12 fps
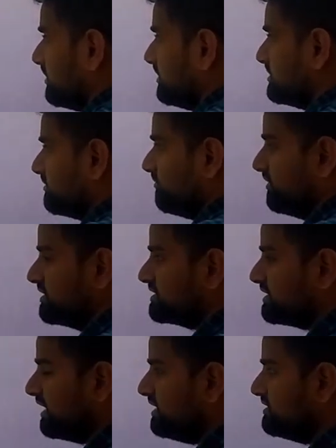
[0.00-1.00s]
is the first
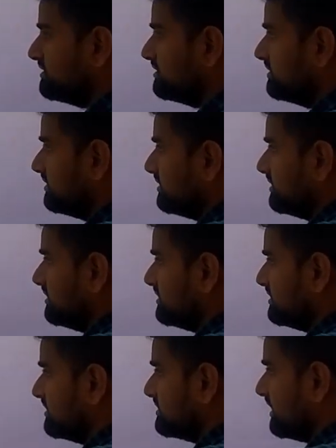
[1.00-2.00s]
side, this
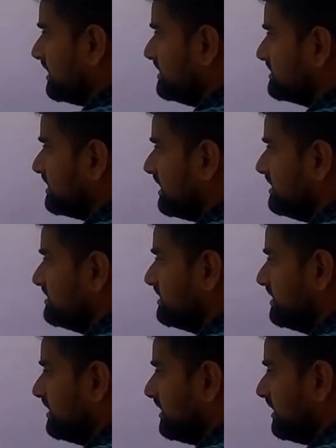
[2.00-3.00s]
is the second
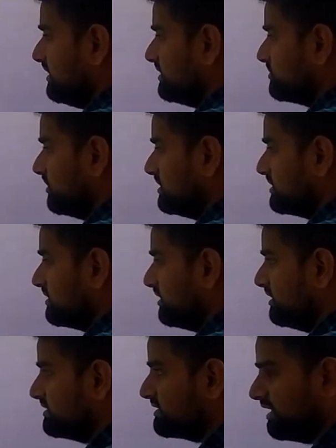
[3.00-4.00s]
side, and this one is the
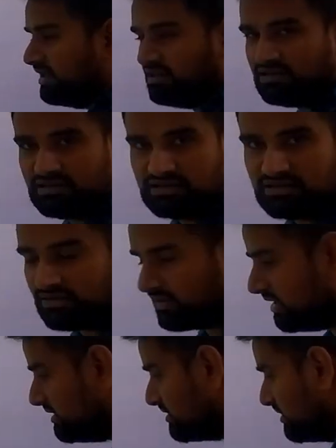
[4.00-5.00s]
third side,
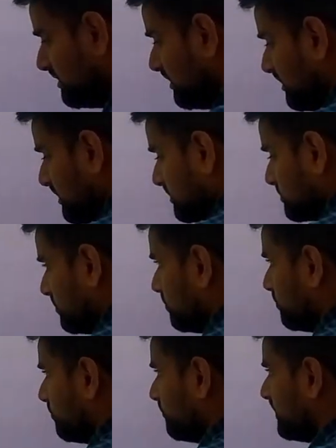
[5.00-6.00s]
right?
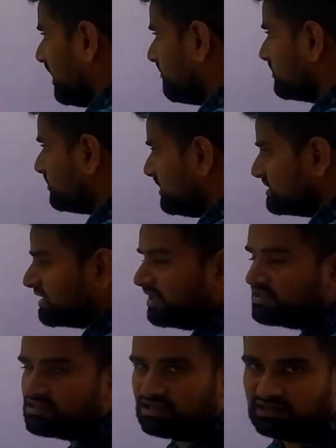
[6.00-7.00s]
So we have three
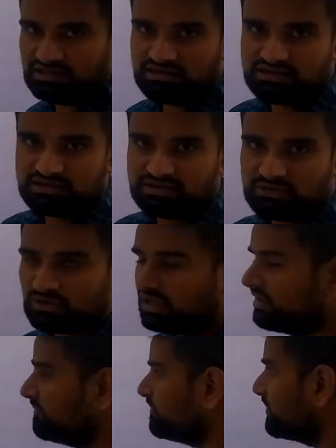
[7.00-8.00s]
sides here,
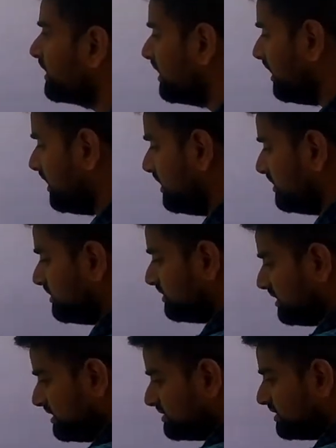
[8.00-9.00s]
okay, and
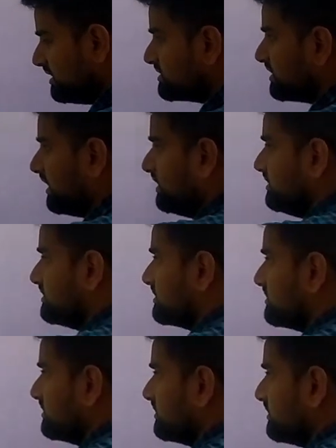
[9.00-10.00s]
these three
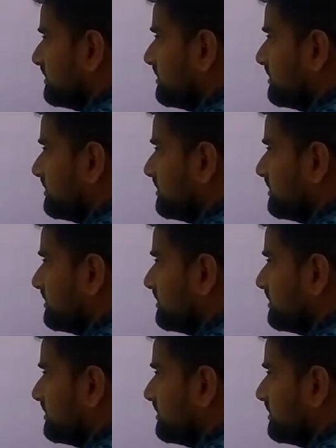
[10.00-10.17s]
sides